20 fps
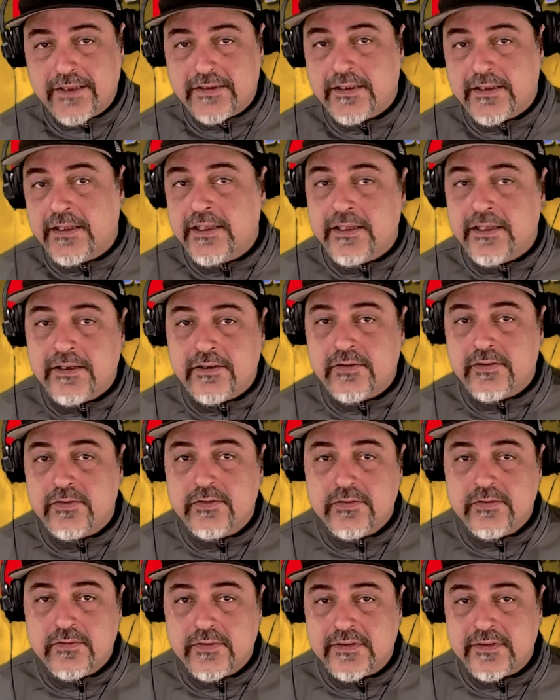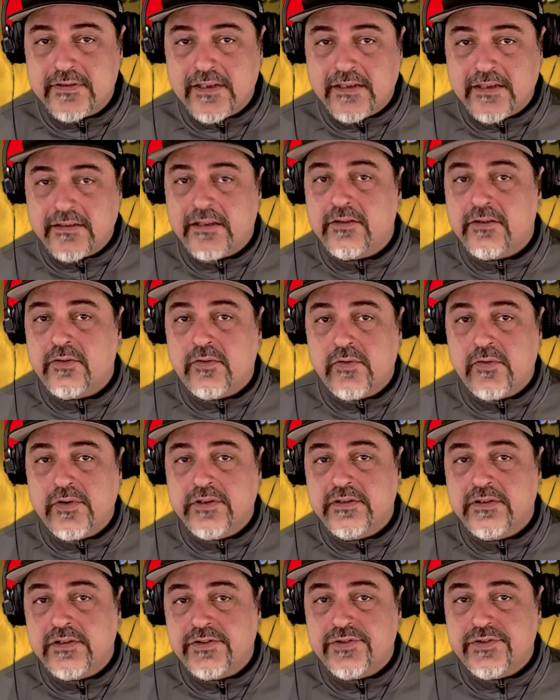the hell was Nintendo going
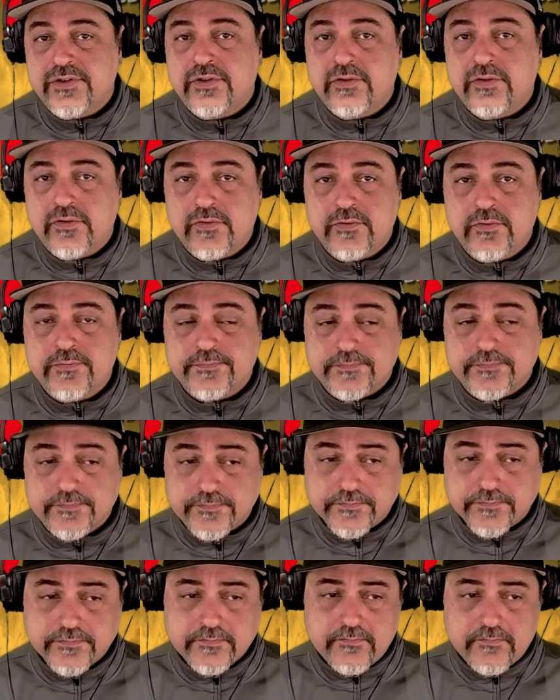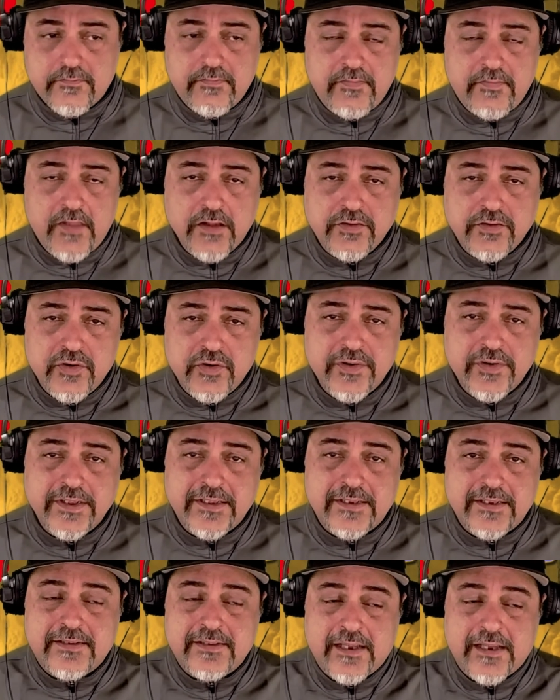to show during
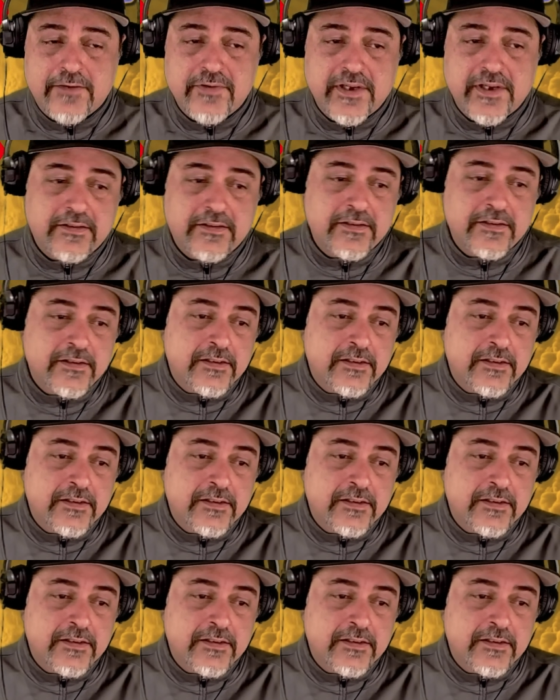this Direct.